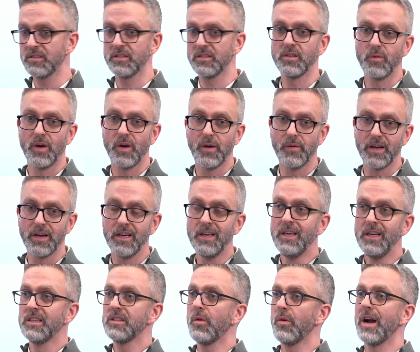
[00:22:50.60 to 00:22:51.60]
to our
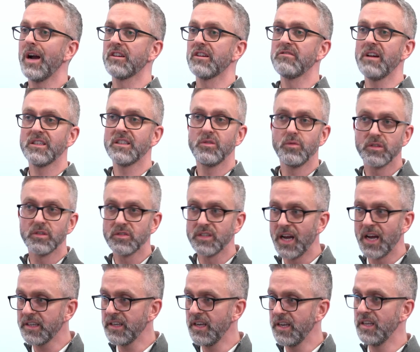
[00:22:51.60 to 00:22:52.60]
graduates
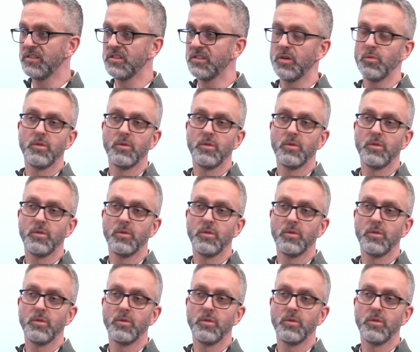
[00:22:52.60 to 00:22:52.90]
and our kids.